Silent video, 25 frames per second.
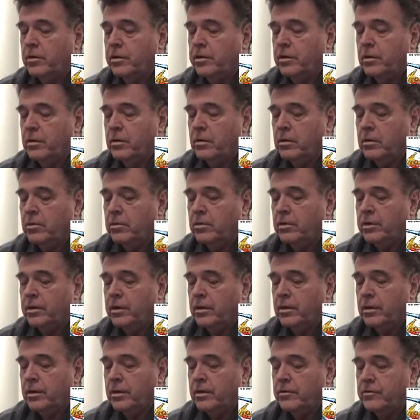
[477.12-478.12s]
I don't care. Couldn't
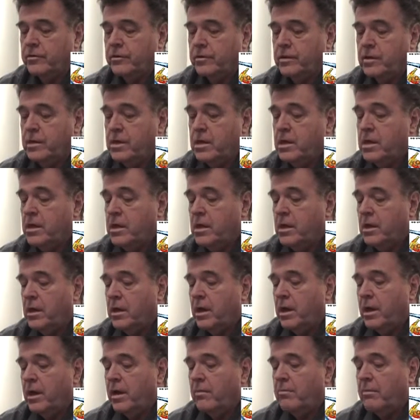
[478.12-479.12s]
care less.
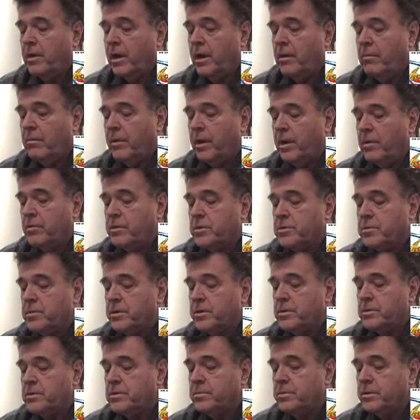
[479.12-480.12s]
My
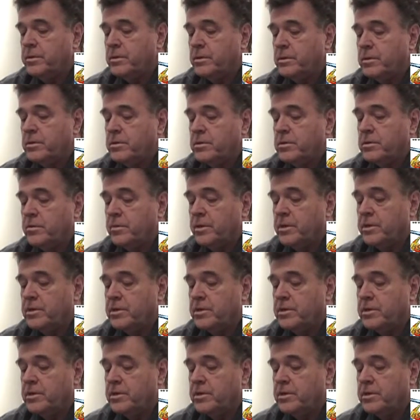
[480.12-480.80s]
responsibility is to